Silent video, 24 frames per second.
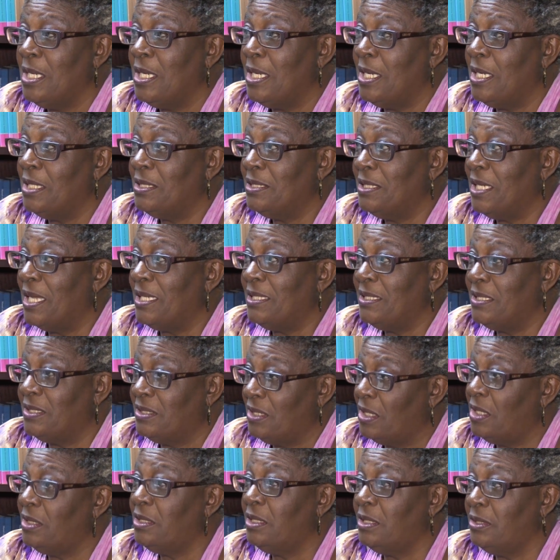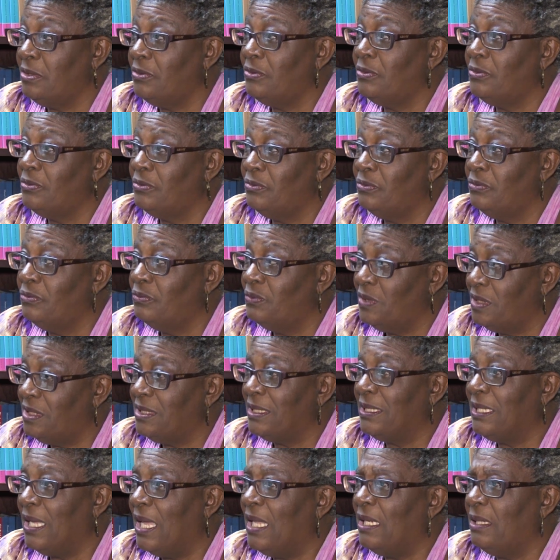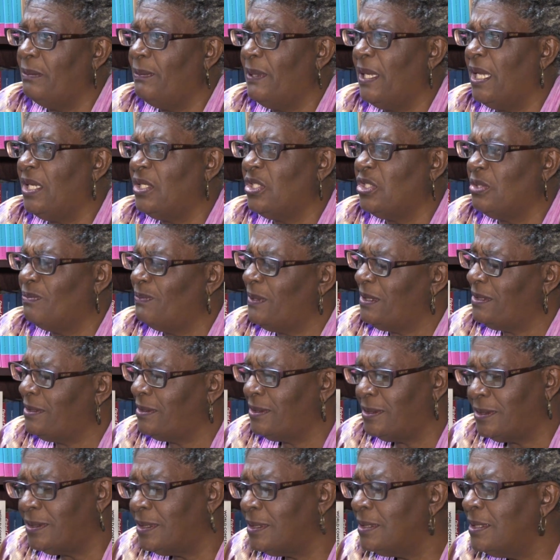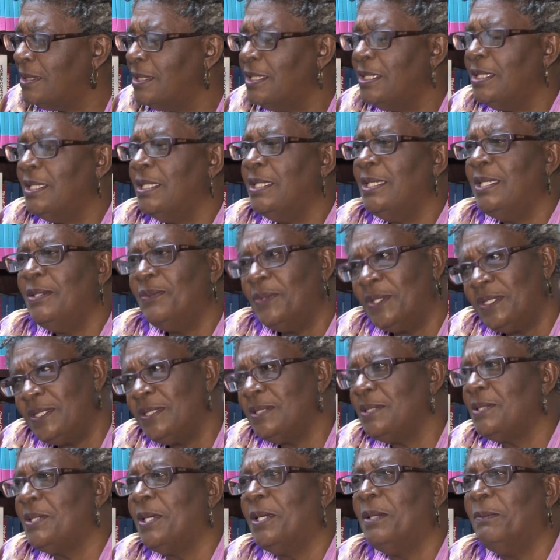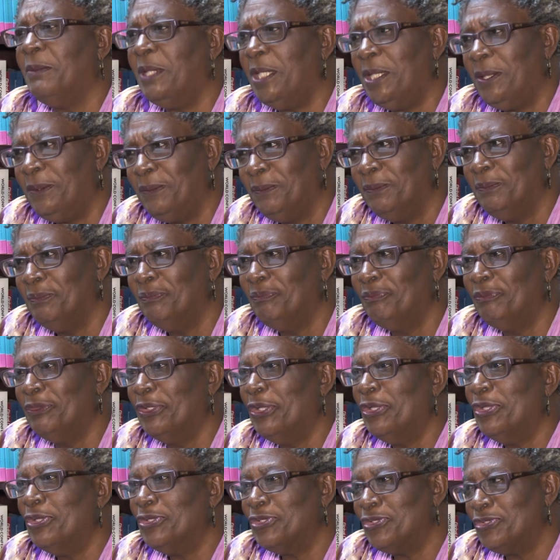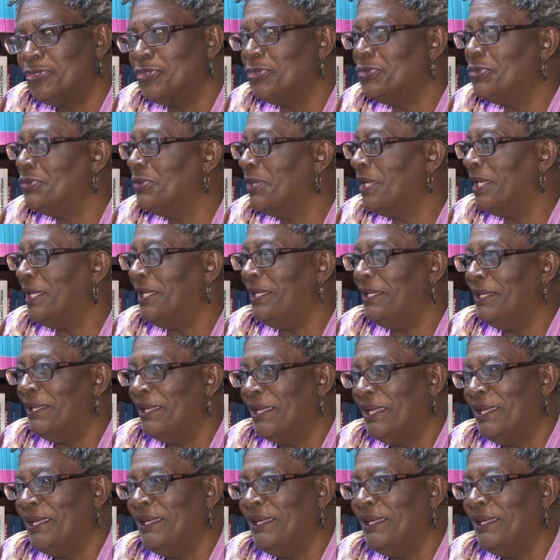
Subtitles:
And I started with a calabash, but it wasn't coming. So I